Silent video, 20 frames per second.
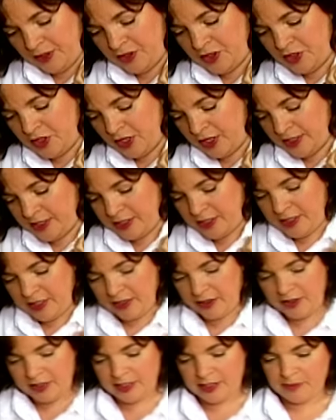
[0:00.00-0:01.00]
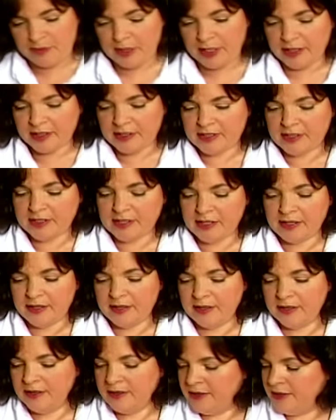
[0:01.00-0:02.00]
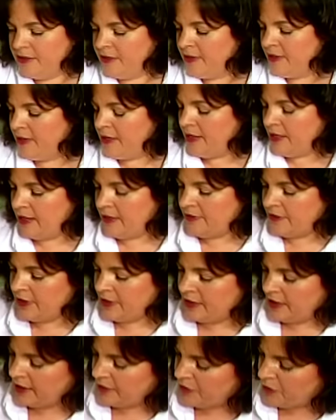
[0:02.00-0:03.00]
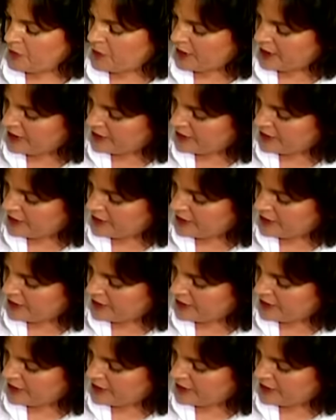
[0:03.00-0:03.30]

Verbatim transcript: just until it's mixed, and then add the wet